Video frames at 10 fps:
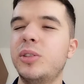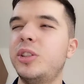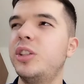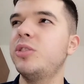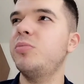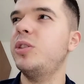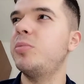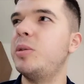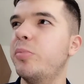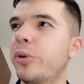She doesn't want to
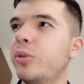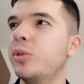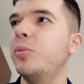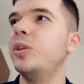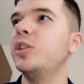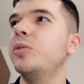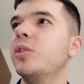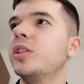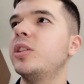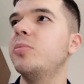be brutal, but she
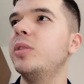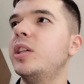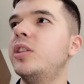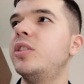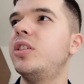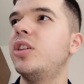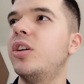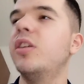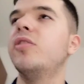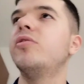wants to be
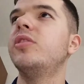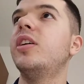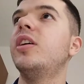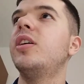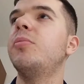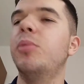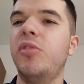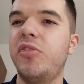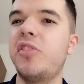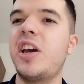tough, but
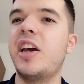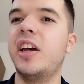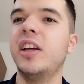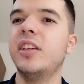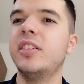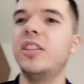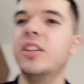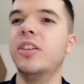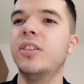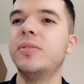fair, you
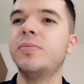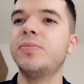know.